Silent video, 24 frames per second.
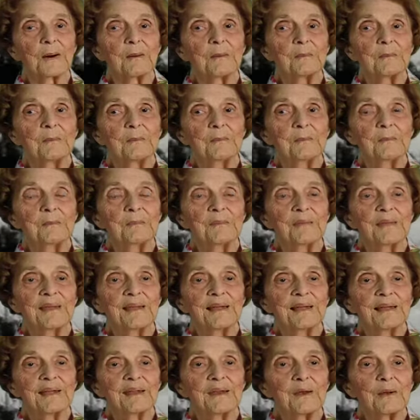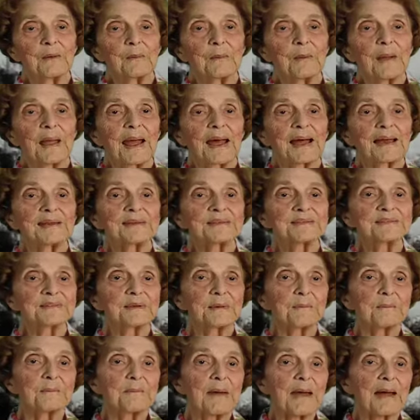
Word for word: um, you know, we had some